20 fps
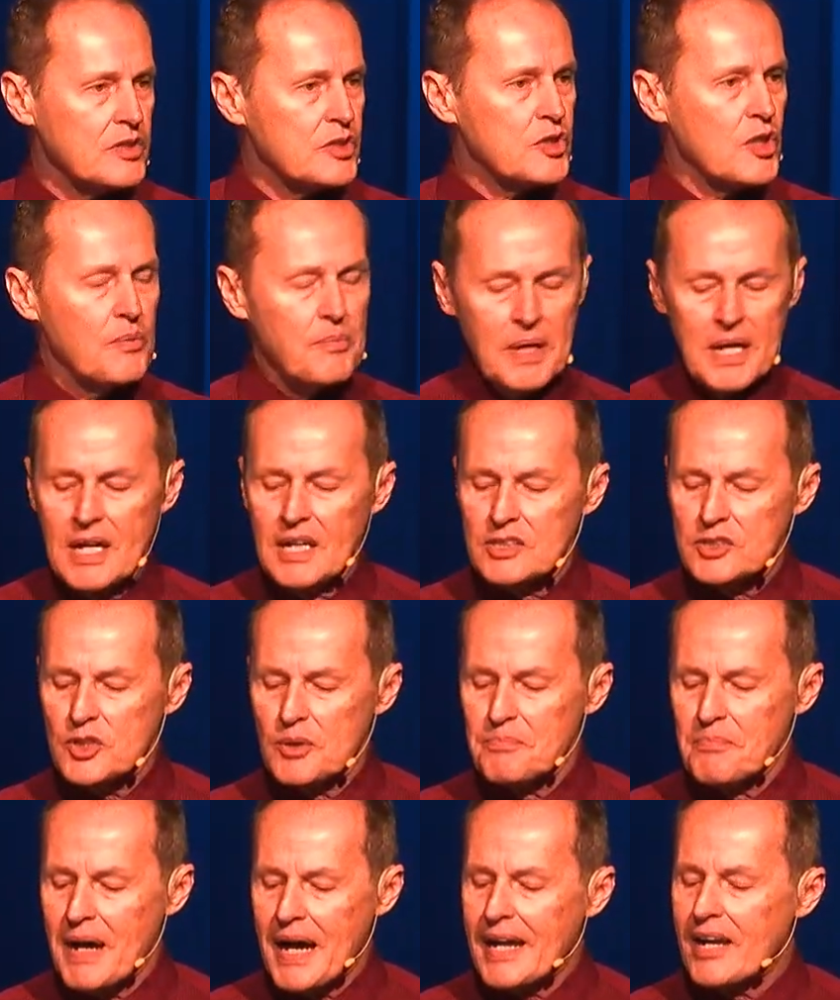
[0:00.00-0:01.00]
So
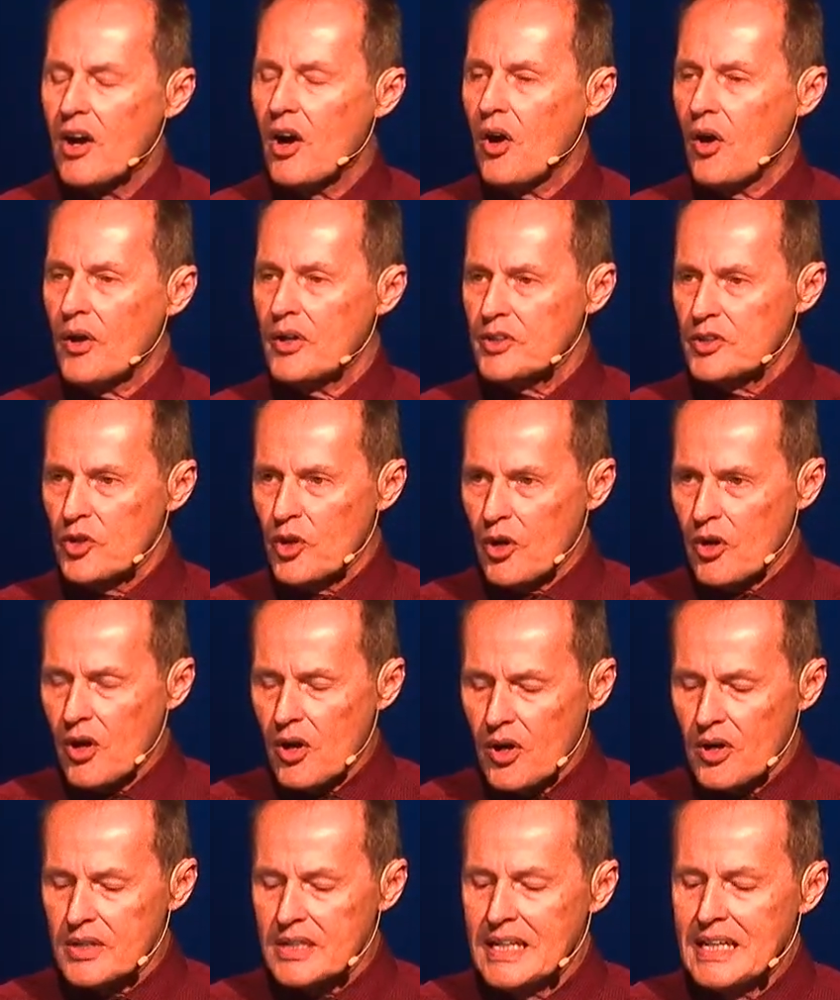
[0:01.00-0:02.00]
my heart, your
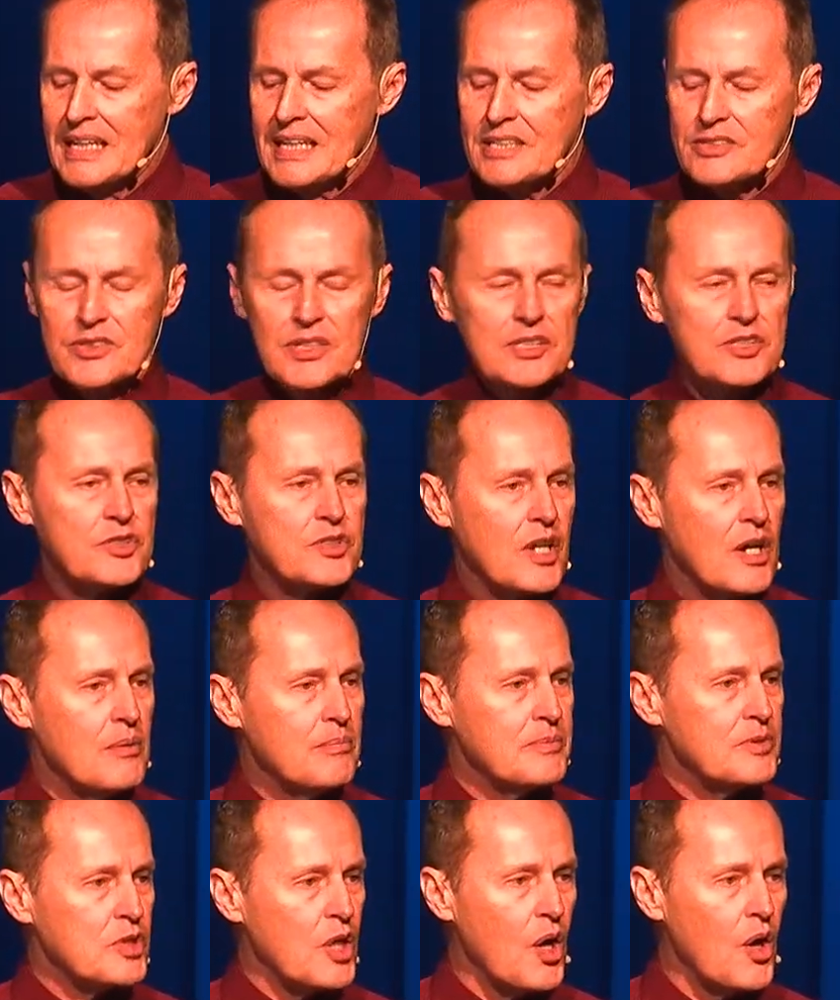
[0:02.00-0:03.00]
heart, is the
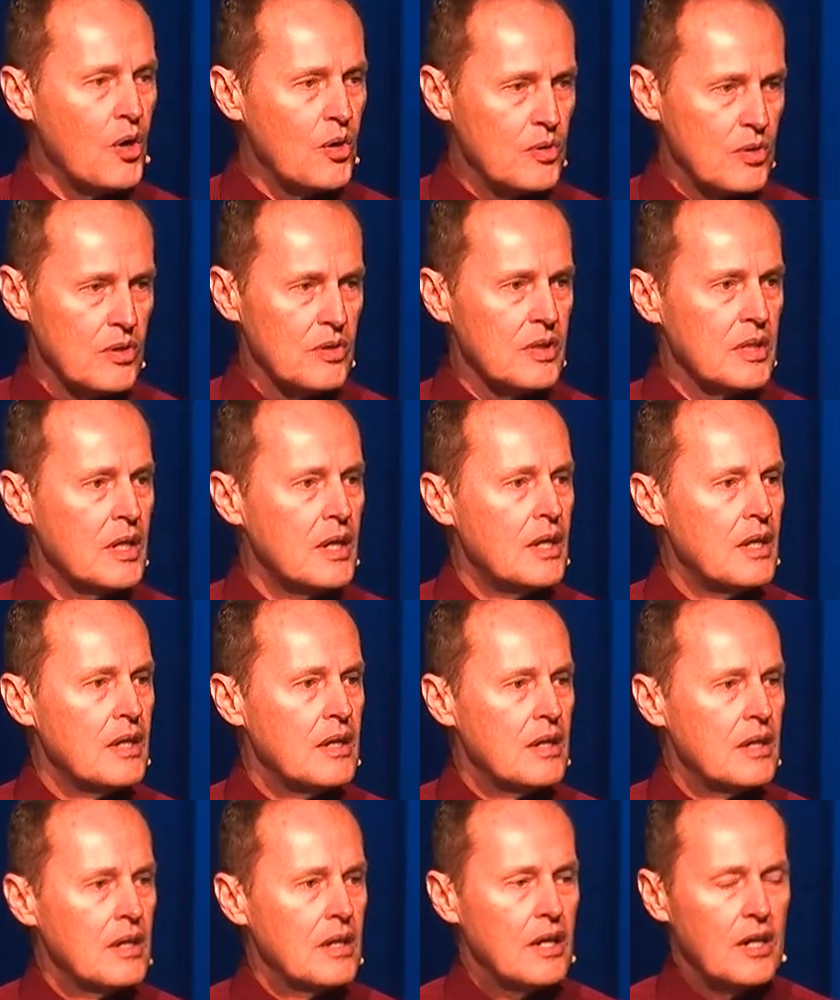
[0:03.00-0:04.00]
sum total
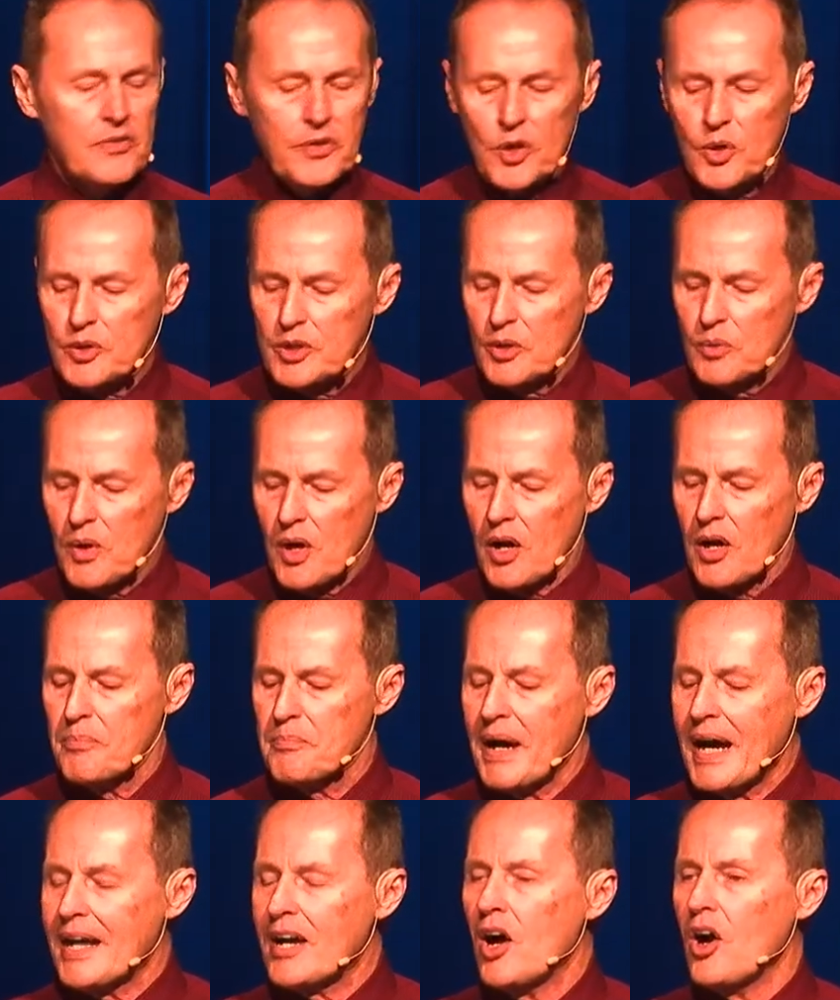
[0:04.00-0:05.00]
of who you are.
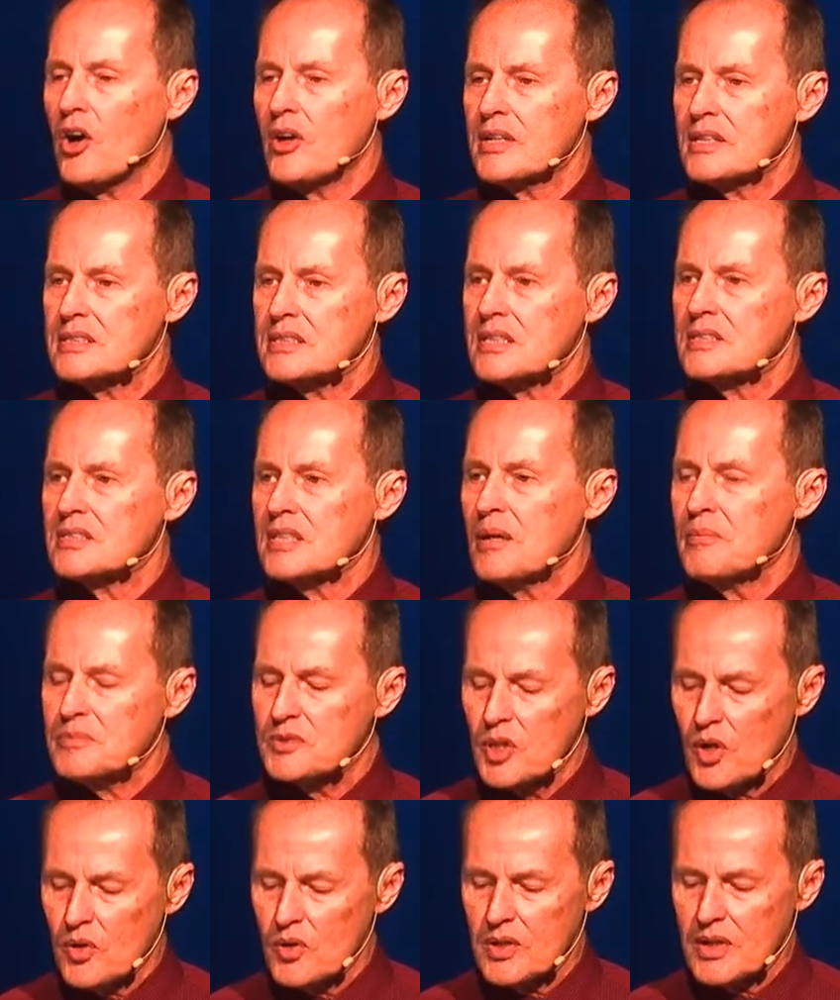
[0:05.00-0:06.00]
My heart is the sum
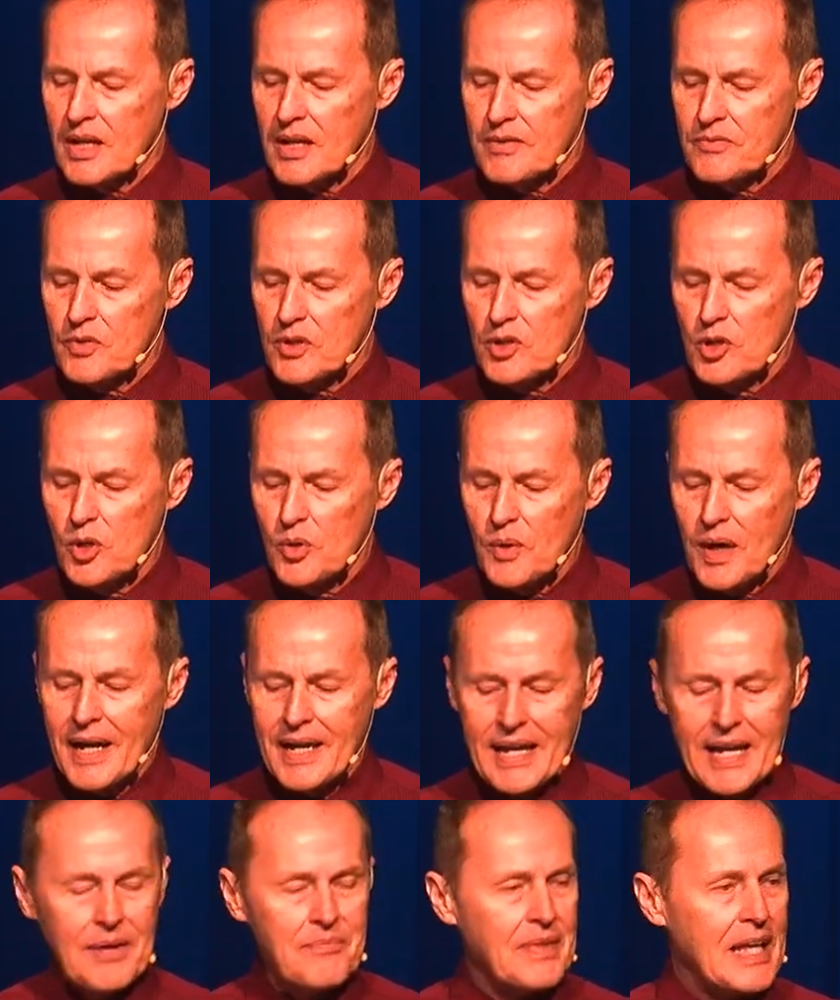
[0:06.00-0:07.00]
total of who I
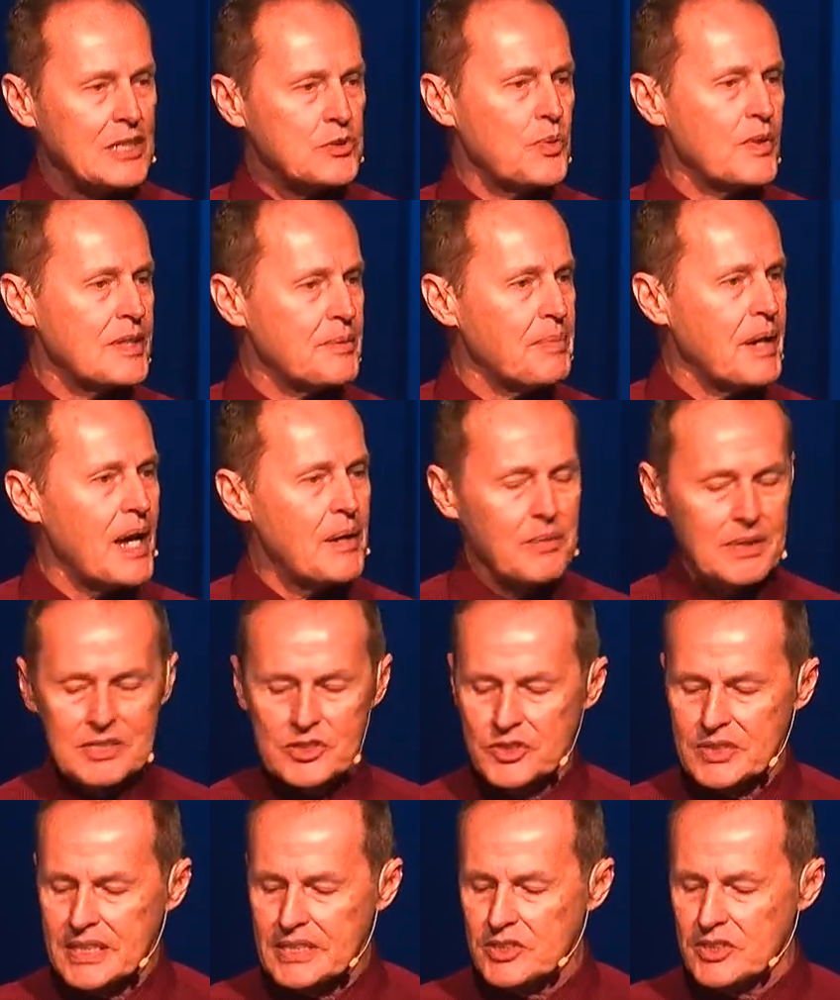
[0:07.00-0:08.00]
am. That's what the Bible
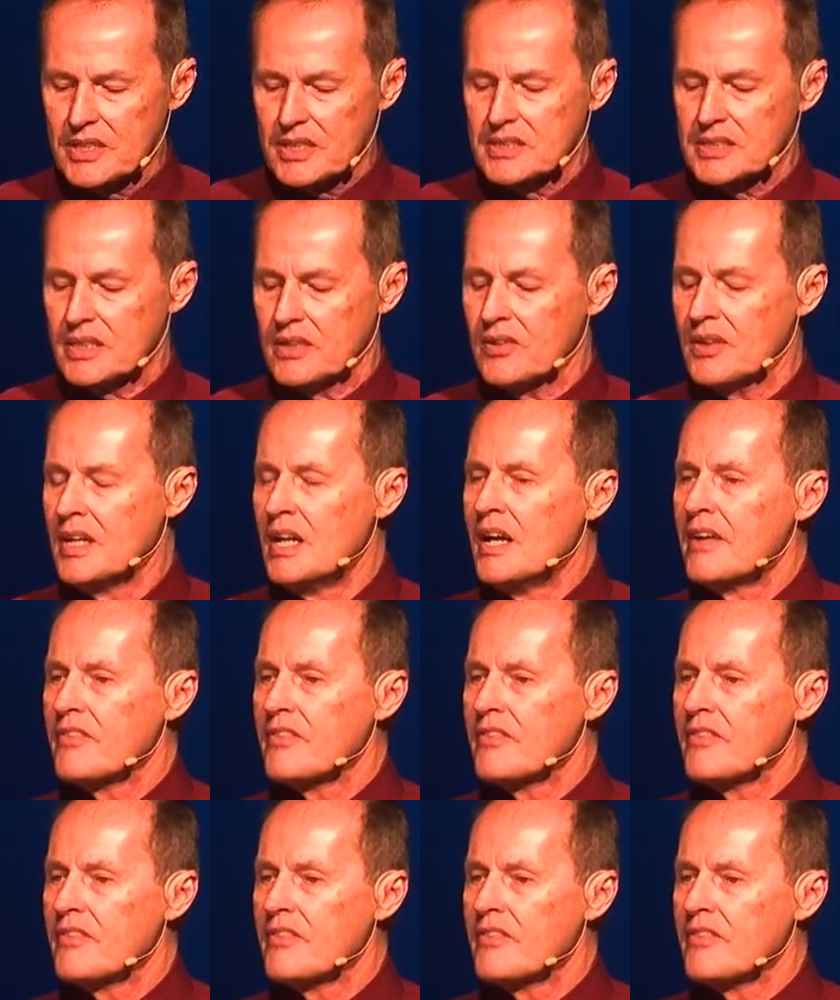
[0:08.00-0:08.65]
is teaching us here.